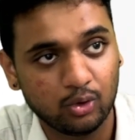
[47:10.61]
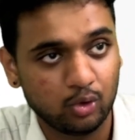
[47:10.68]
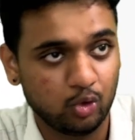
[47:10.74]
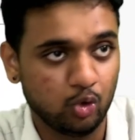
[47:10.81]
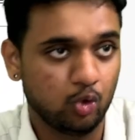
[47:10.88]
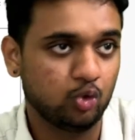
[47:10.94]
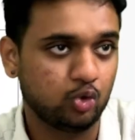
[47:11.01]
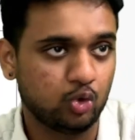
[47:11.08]

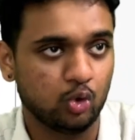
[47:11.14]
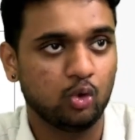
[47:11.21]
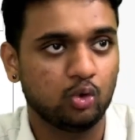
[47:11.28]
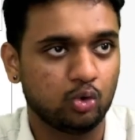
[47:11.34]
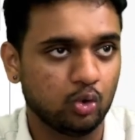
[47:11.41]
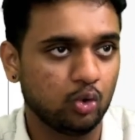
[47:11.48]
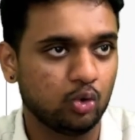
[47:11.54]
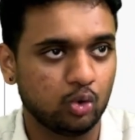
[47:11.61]
2.
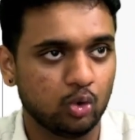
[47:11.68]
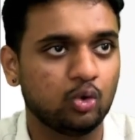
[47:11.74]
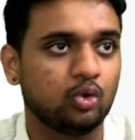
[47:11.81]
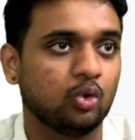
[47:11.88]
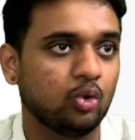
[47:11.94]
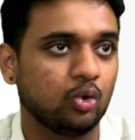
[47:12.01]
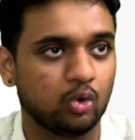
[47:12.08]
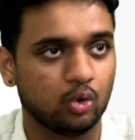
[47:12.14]

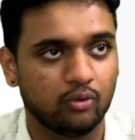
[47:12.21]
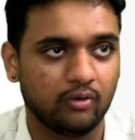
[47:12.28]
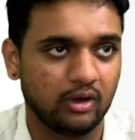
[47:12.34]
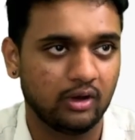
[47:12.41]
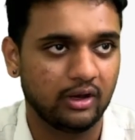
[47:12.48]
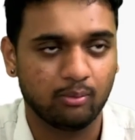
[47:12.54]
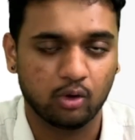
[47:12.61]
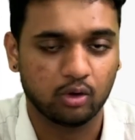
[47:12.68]
We'll
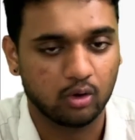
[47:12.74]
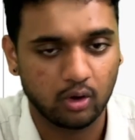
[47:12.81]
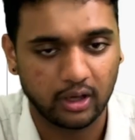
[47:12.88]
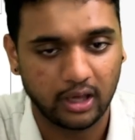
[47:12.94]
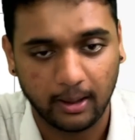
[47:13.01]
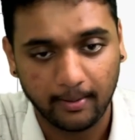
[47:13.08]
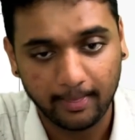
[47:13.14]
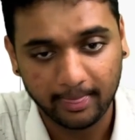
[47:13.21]
get more.
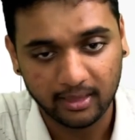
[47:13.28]
Okay.